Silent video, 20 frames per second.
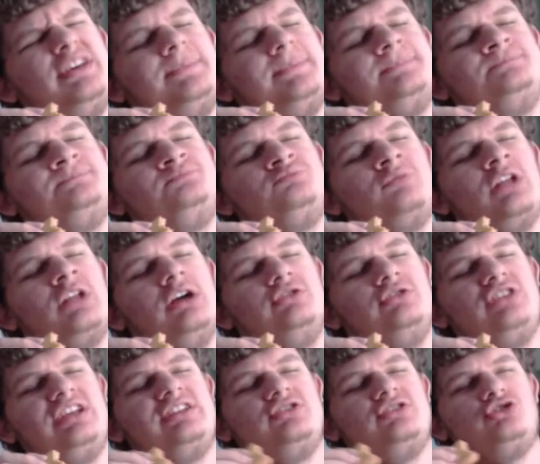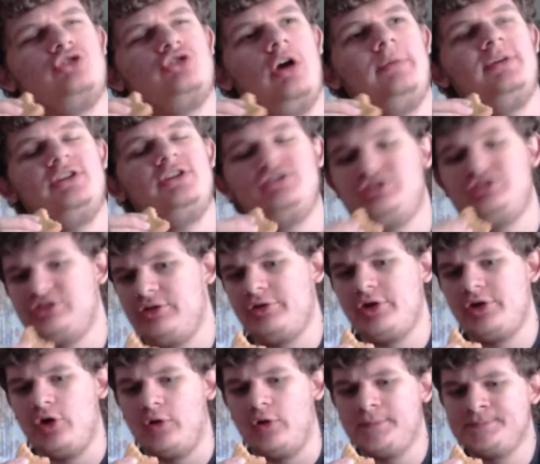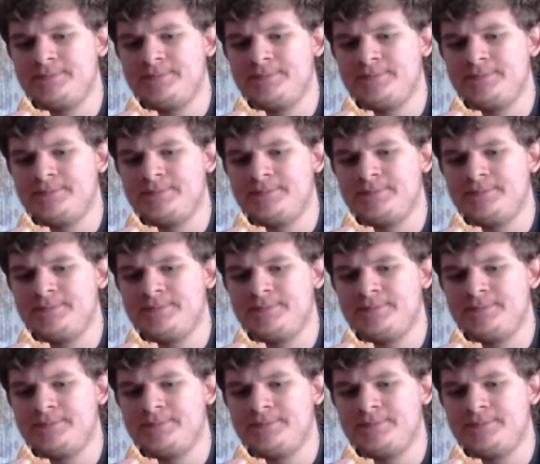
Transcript: It was like the strawberry cereal.